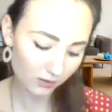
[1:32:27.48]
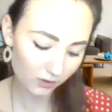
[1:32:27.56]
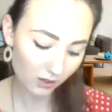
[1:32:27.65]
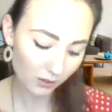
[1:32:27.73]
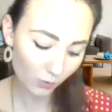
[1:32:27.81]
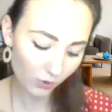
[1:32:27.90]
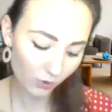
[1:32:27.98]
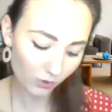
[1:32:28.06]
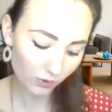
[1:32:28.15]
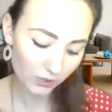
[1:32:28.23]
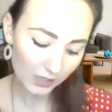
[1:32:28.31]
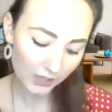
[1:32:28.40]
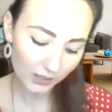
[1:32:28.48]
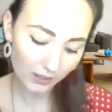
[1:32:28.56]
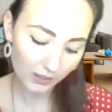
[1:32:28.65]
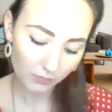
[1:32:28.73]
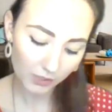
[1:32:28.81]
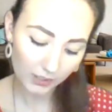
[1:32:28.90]
wall.
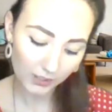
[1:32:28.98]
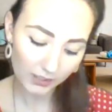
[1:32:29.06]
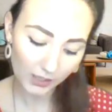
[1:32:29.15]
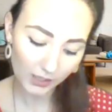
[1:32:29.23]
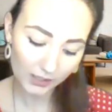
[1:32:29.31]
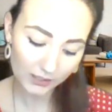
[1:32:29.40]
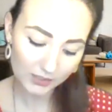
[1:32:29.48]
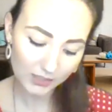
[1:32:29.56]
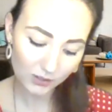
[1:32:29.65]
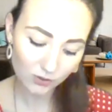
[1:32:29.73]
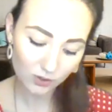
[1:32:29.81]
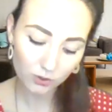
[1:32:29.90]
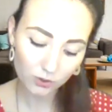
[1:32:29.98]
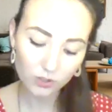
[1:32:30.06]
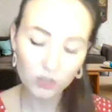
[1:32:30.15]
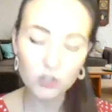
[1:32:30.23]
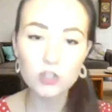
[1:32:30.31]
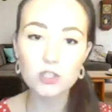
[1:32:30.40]
And Alexandra has also
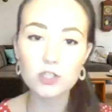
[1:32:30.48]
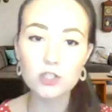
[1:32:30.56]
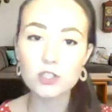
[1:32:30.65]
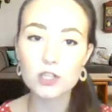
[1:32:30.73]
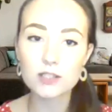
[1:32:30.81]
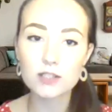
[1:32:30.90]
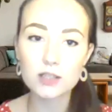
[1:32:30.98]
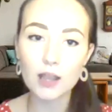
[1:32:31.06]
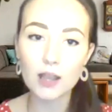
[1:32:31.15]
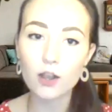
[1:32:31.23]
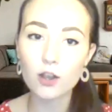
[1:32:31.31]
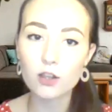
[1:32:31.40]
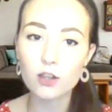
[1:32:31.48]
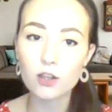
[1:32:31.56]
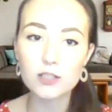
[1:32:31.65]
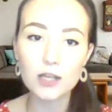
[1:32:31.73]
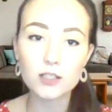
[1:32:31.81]
suggested that her dad